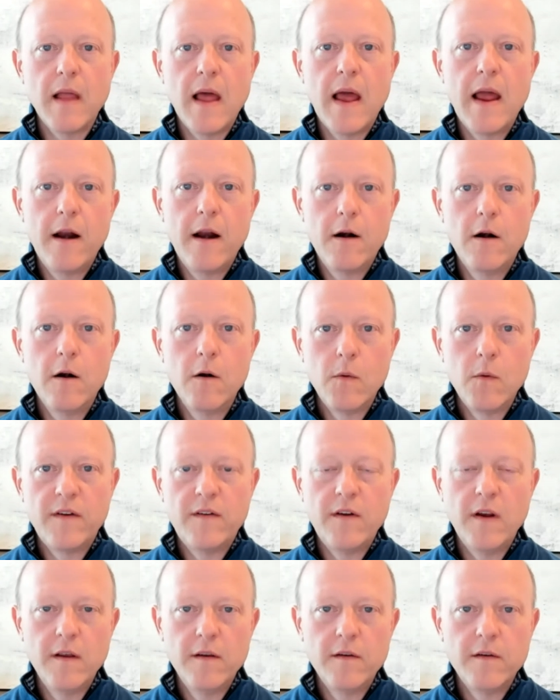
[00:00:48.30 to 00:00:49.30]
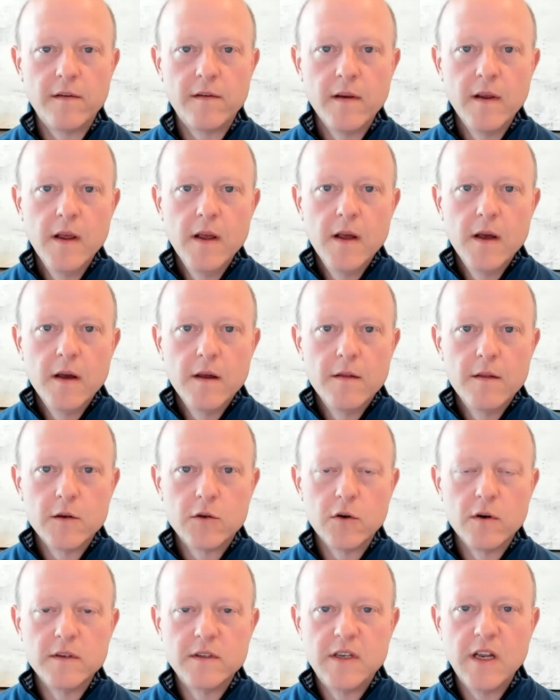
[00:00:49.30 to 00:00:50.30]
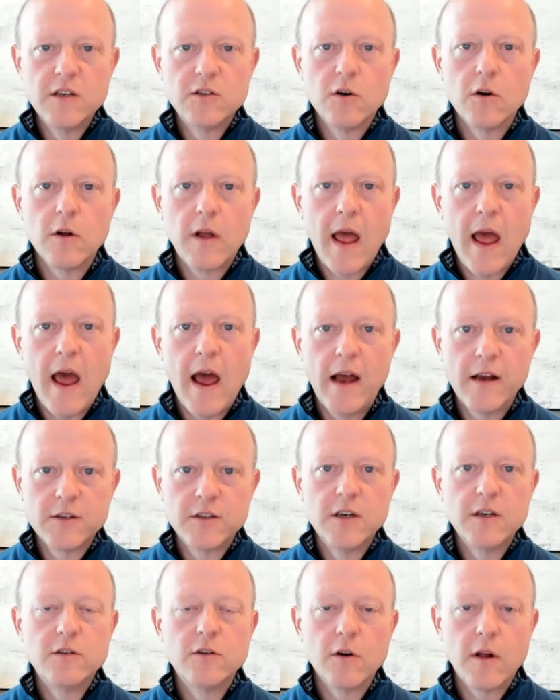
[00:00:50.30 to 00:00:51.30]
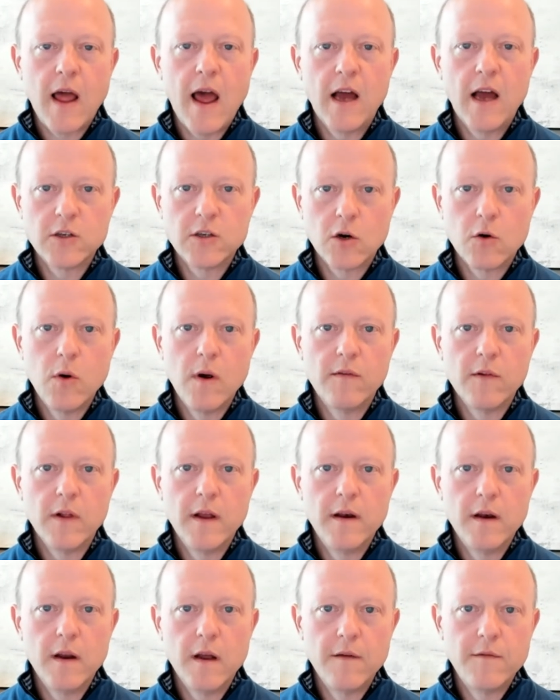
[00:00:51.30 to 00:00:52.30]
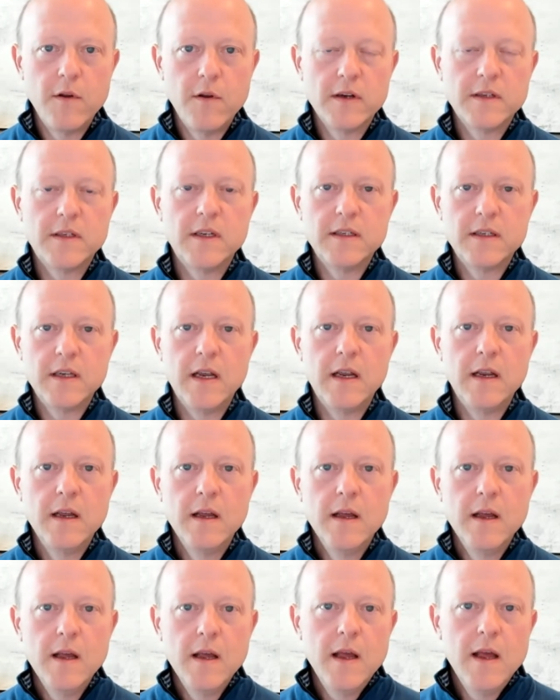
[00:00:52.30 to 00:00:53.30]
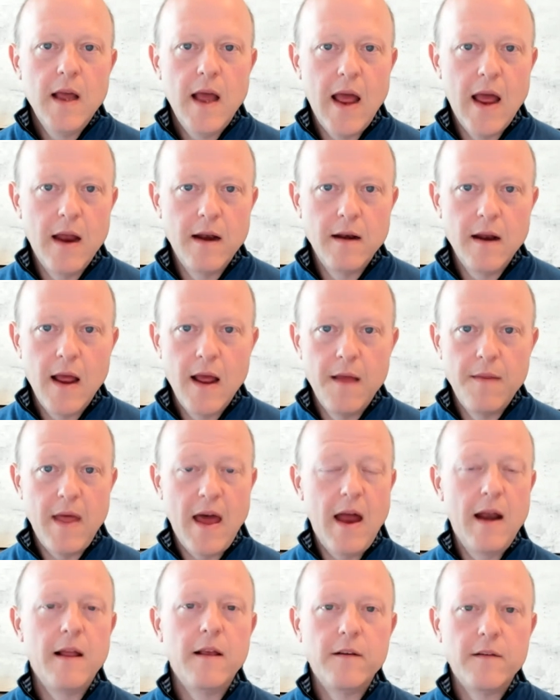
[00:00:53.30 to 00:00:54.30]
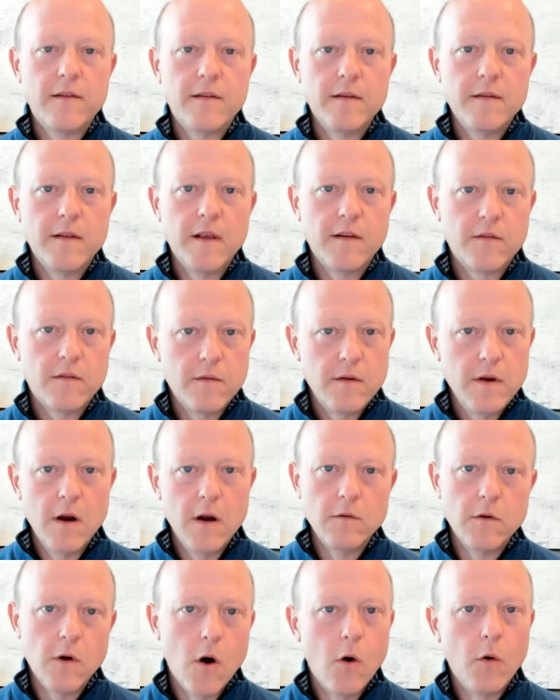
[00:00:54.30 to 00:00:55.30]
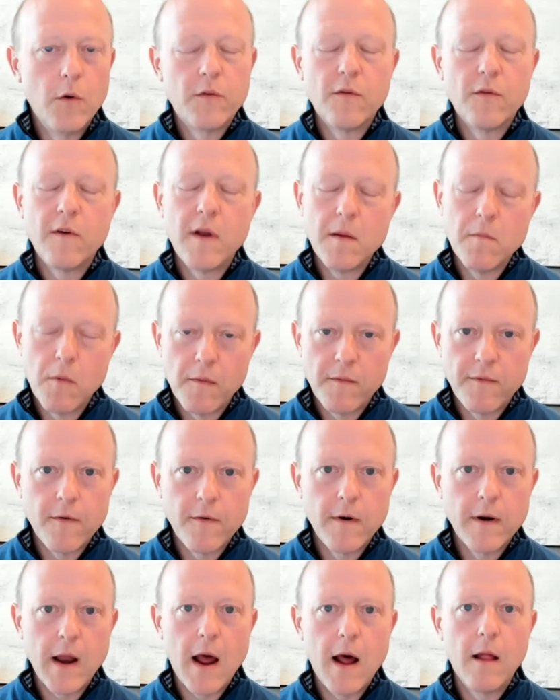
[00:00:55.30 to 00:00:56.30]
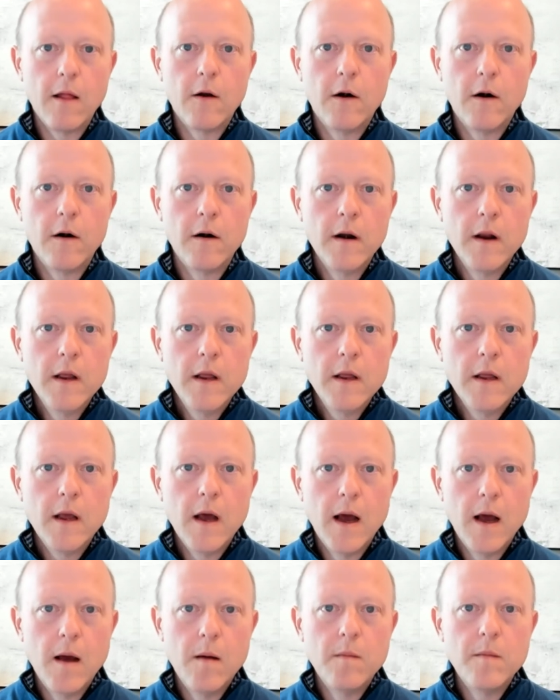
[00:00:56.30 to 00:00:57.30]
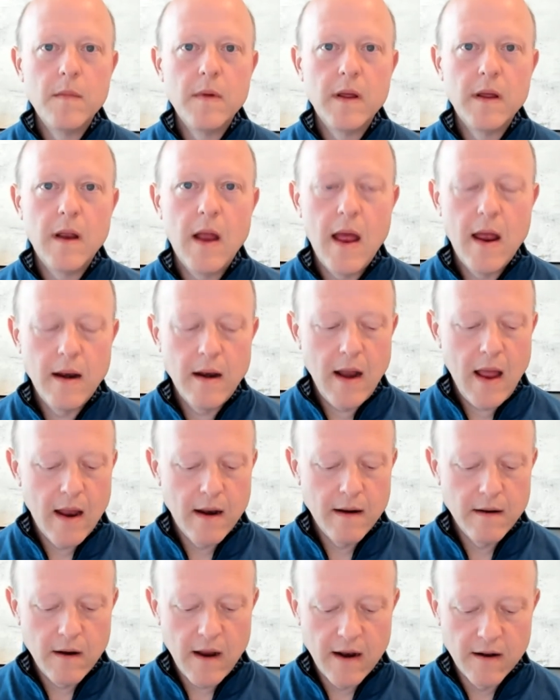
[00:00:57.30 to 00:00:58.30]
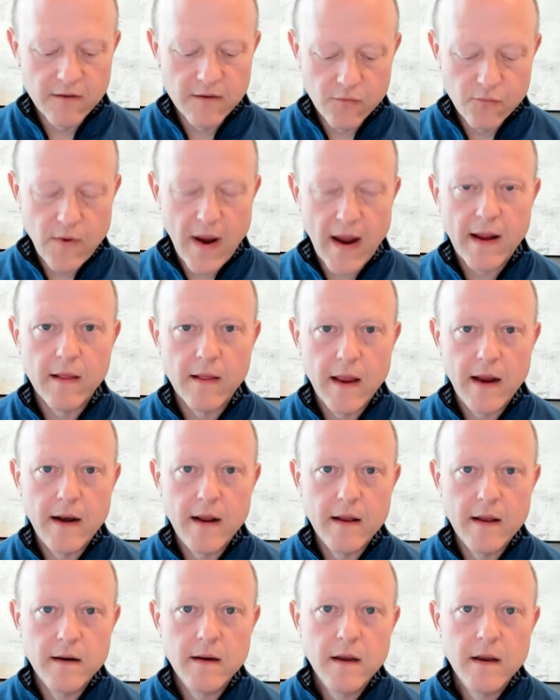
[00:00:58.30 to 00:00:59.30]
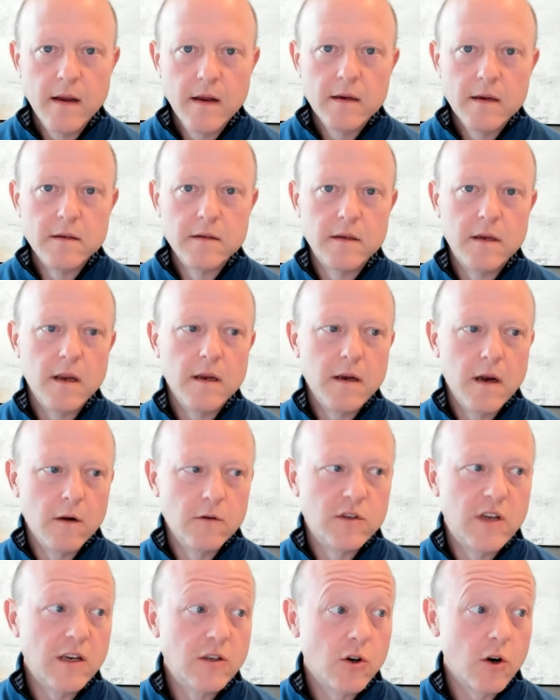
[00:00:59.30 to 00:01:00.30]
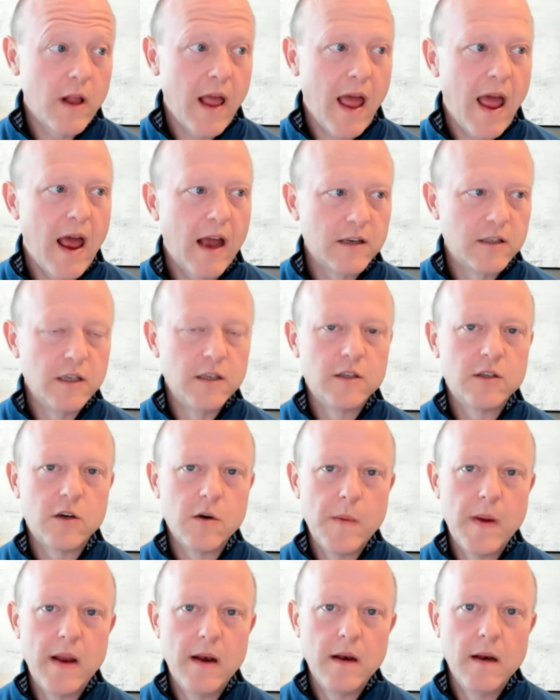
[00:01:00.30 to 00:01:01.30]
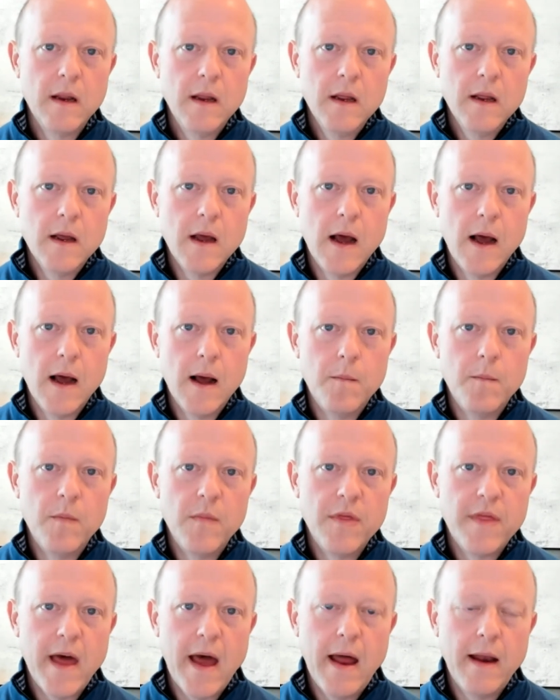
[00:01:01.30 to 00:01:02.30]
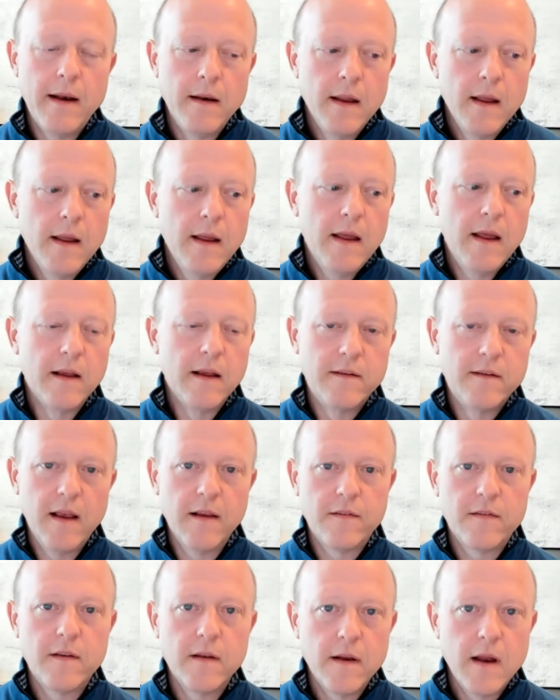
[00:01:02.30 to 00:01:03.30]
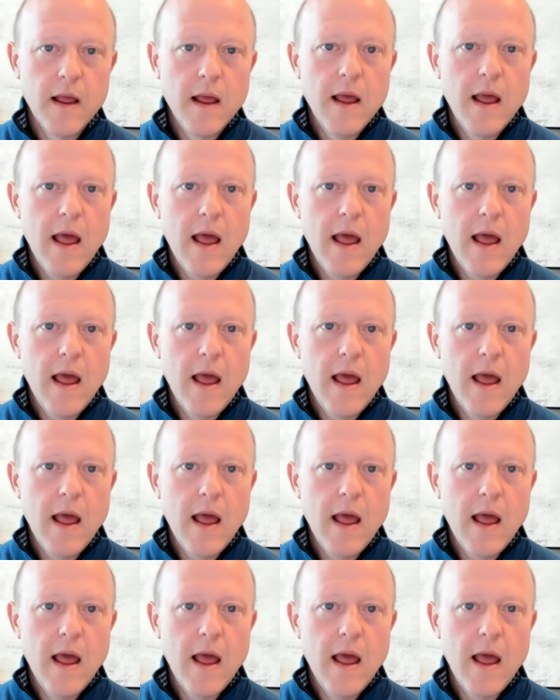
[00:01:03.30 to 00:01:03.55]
layer which is the sort of digital cash digital cash equivalent of usdc and and that is this you know always redeemable for a dollar um, and and it's a regulated you know digital cash instrument um, that exists